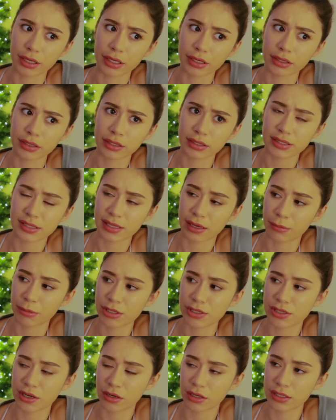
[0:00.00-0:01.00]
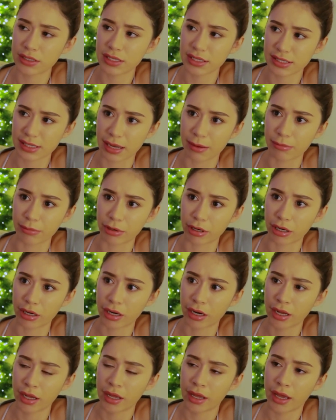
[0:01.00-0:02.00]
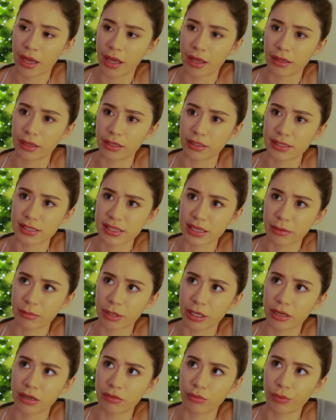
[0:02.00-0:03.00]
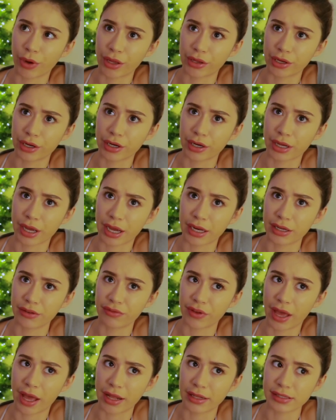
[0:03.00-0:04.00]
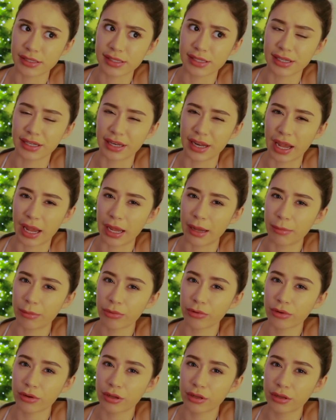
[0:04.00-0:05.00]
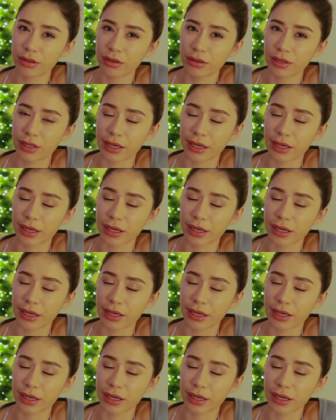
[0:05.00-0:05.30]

Like summer started December, and then summer weather kind of ends in April.